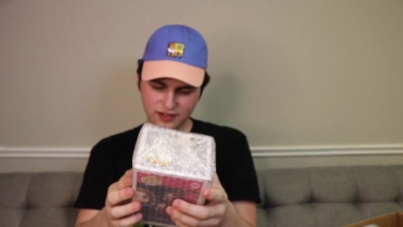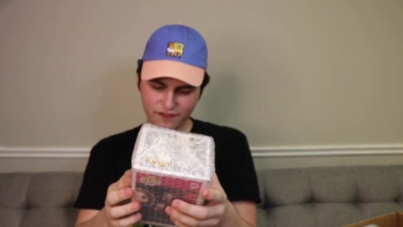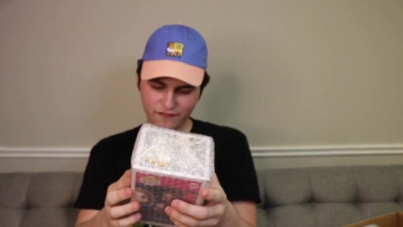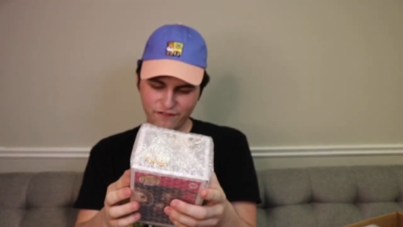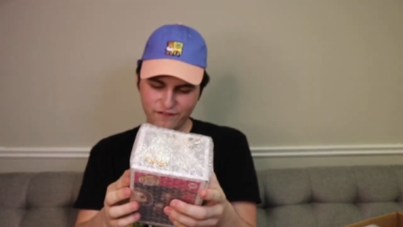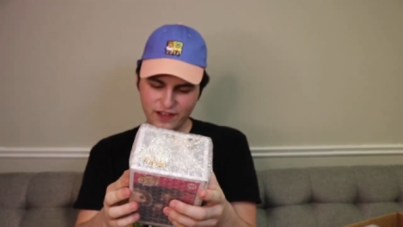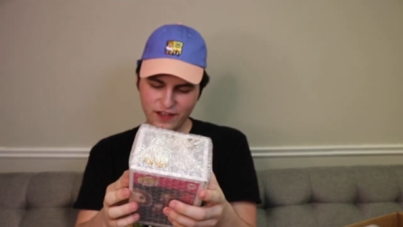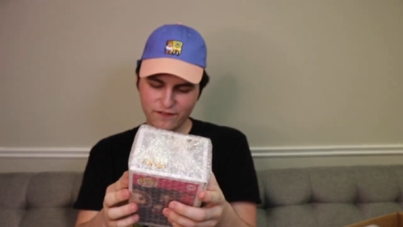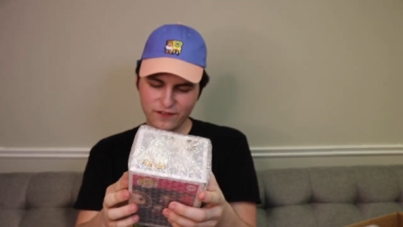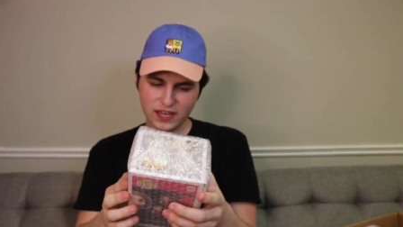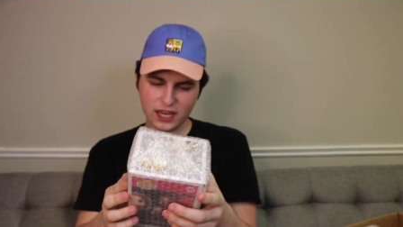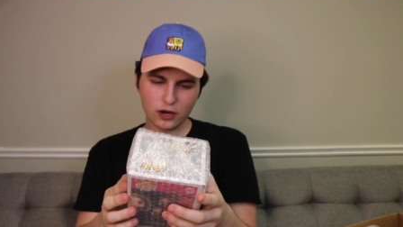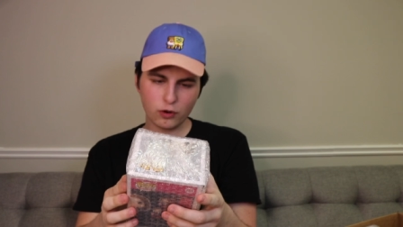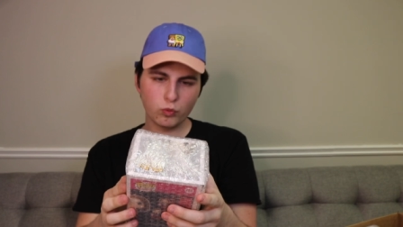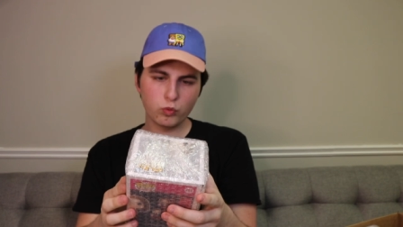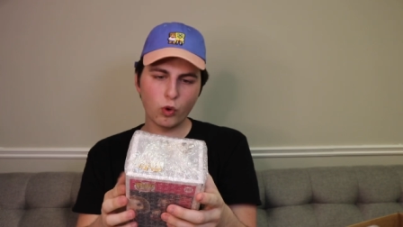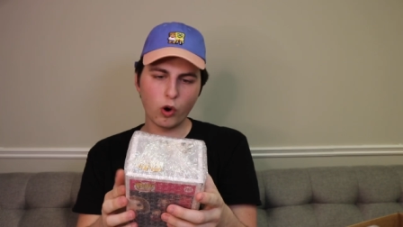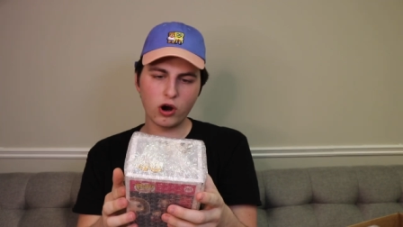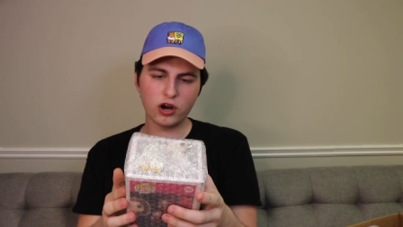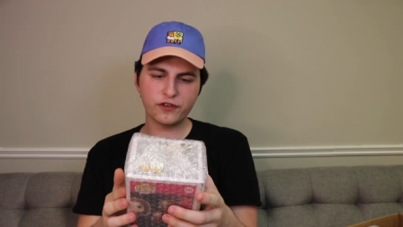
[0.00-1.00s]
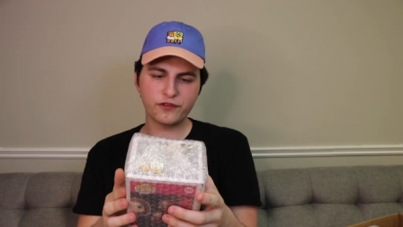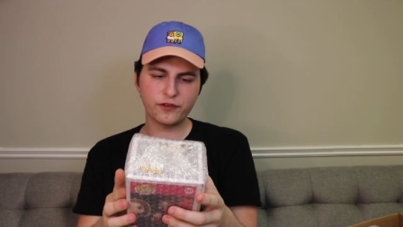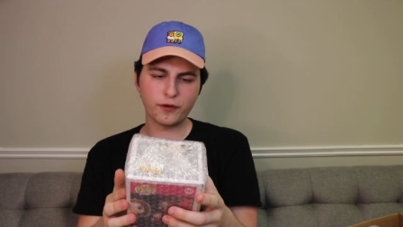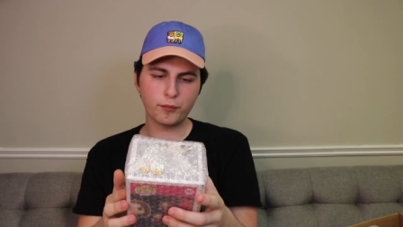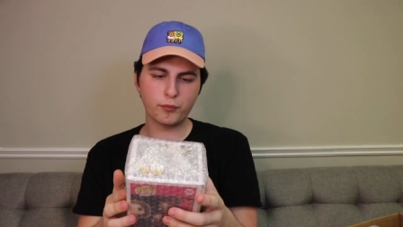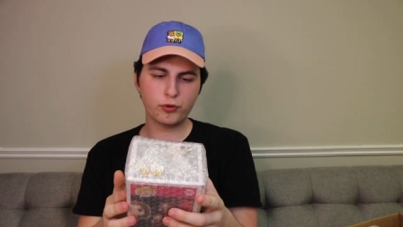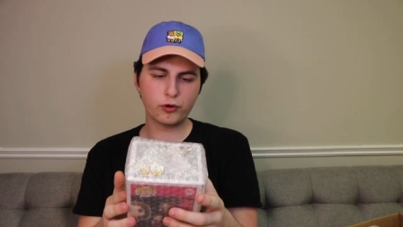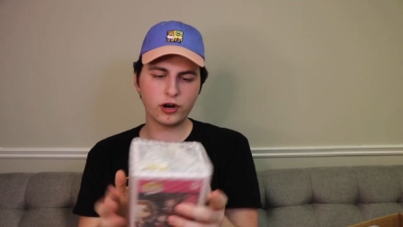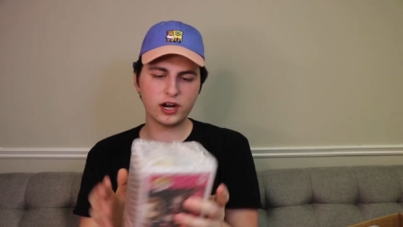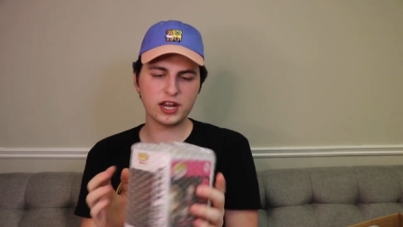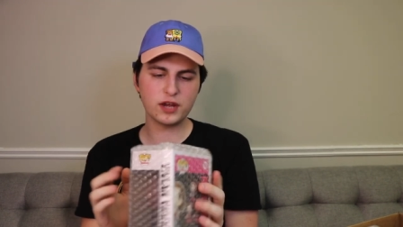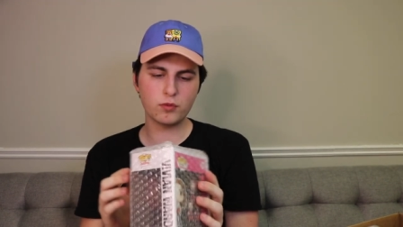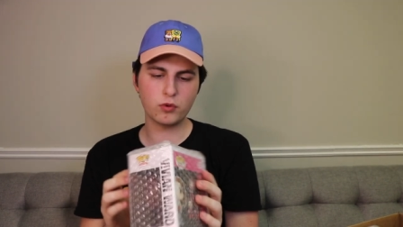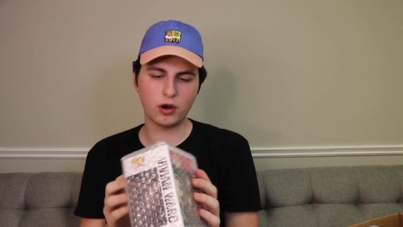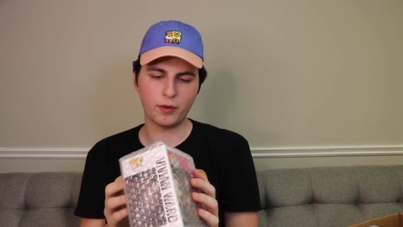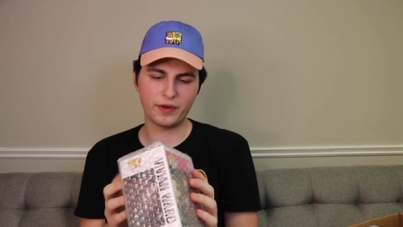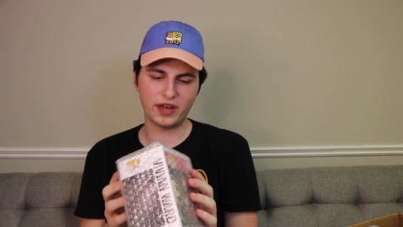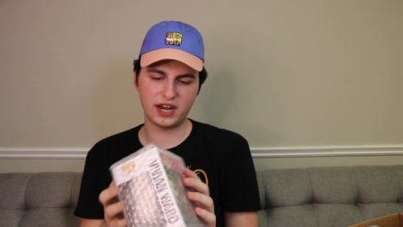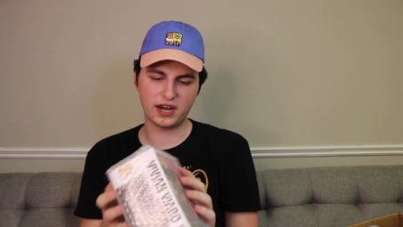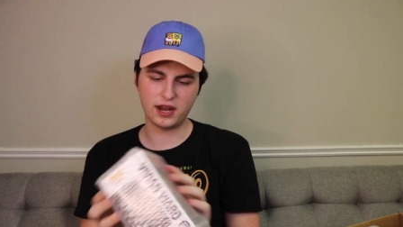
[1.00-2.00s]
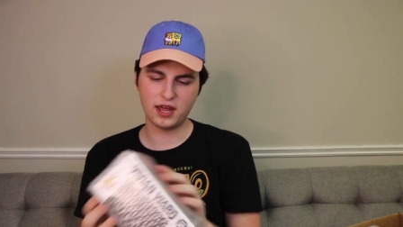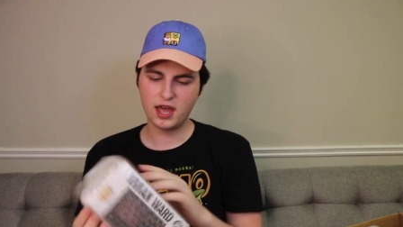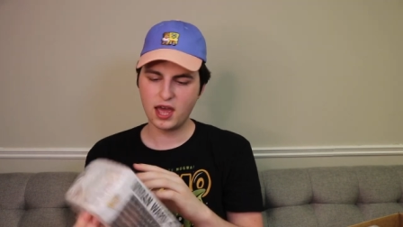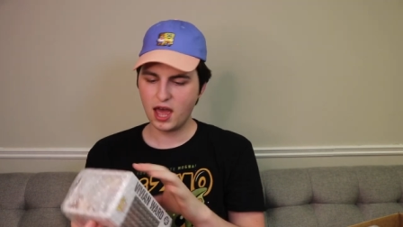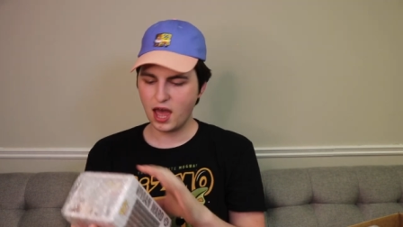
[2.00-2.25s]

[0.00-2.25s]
Vivian Ward from Pretty Woman.